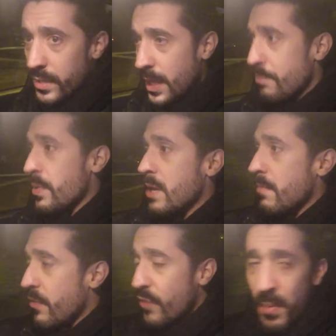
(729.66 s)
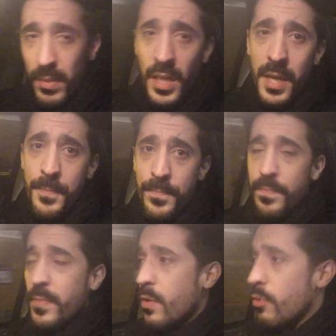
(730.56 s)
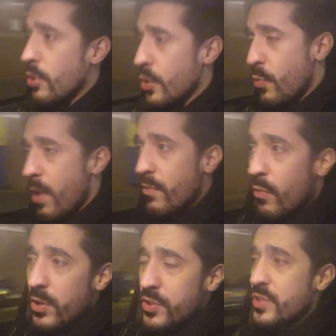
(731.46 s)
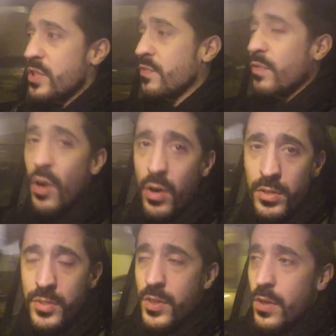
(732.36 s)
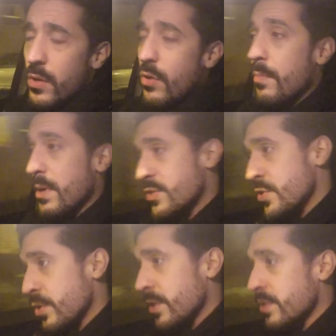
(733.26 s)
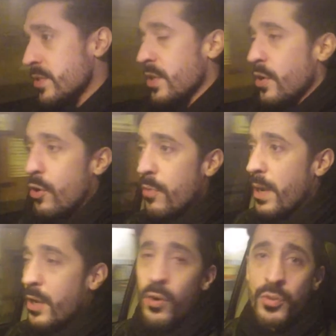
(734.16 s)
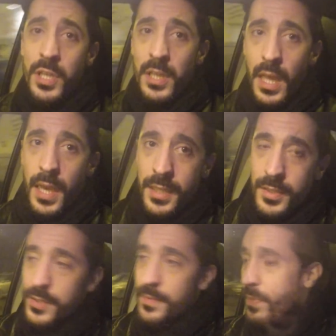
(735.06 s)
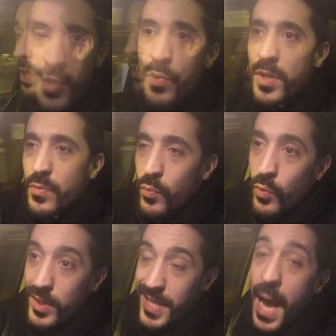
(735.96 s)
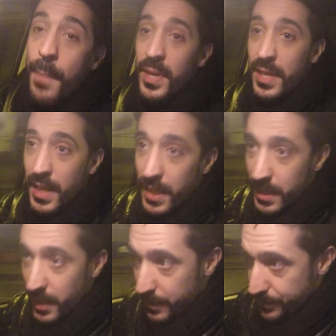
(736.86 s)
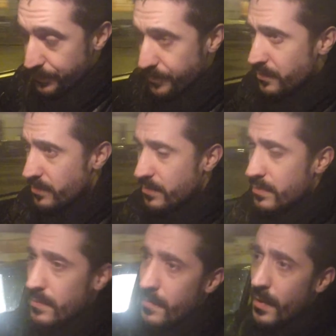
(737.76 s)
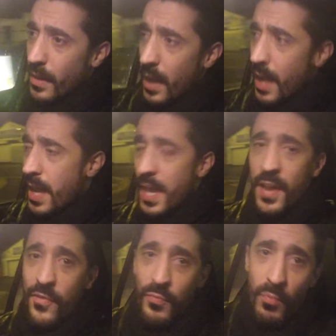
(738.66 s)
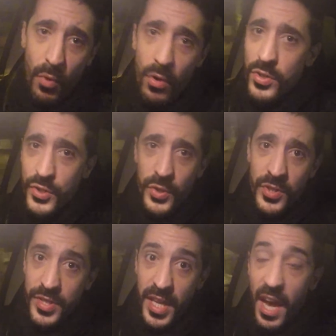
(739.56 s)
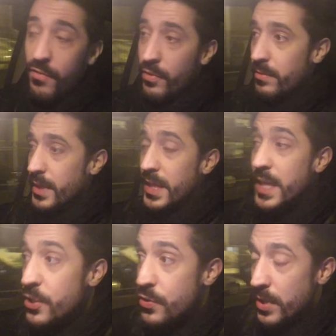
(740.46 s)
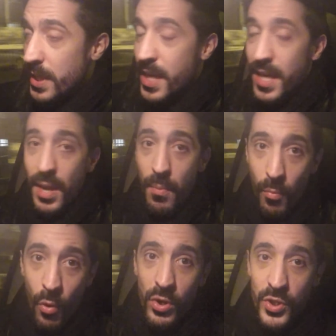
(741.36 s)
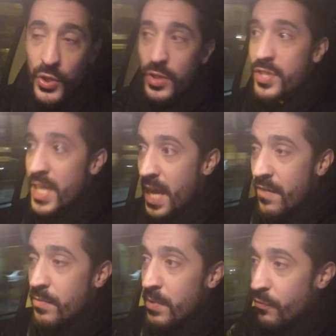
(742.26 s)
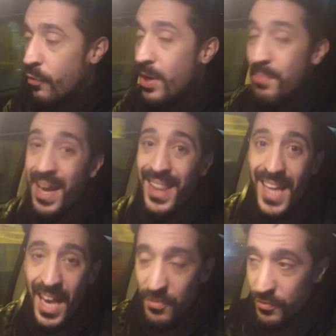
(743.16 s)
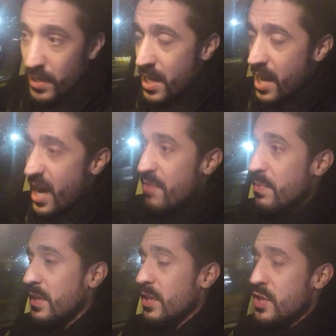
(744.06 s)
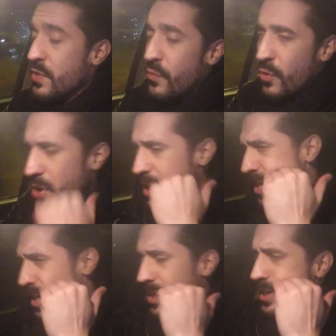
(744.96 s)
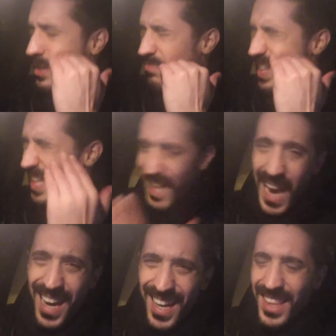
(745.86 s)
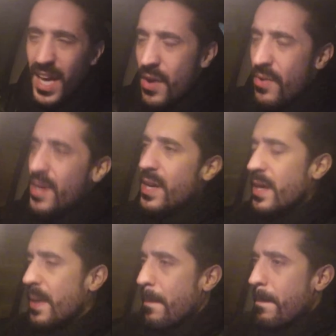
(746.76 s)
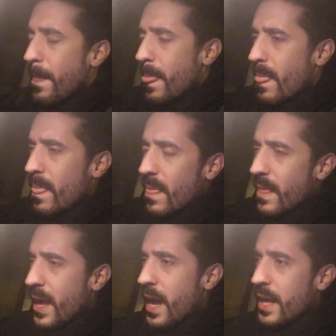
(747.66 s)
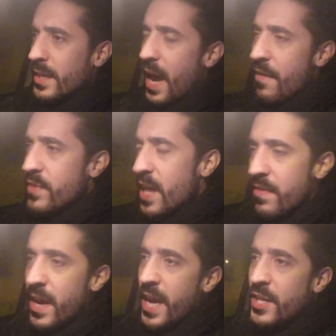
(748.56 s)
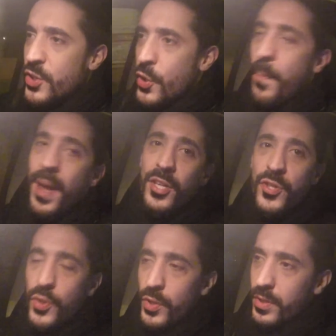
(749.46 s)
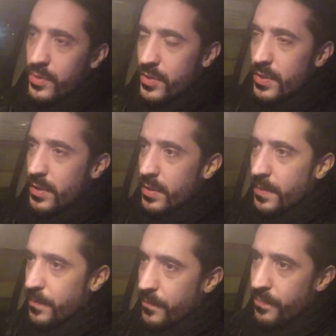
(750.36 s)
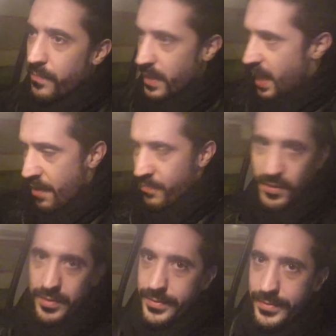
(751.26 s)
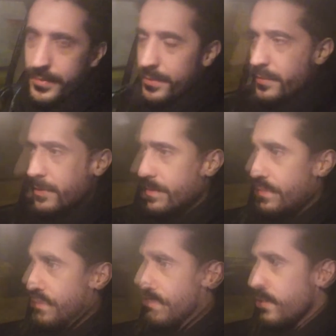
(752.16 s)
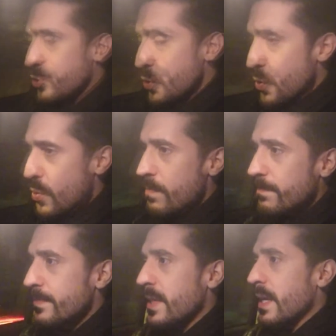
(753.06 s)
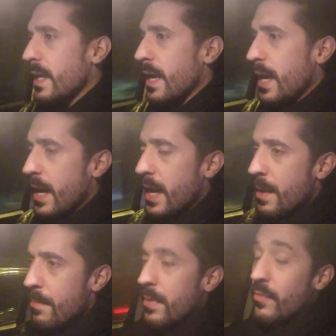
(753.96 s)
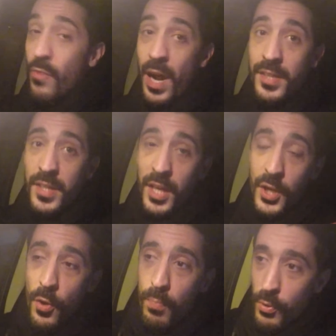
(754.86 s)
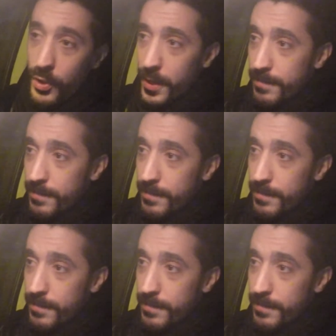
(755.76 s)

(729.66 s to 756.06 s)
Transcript: That being my family or whoever watches these vlogs or my students or my coaching clients. Here's what, what's happening lately. I have more students than ever. Literally more students than ever before in my life. I've been teaching for uh, a decade now and I've never had so many students ever. Number two, I'm writing a new book.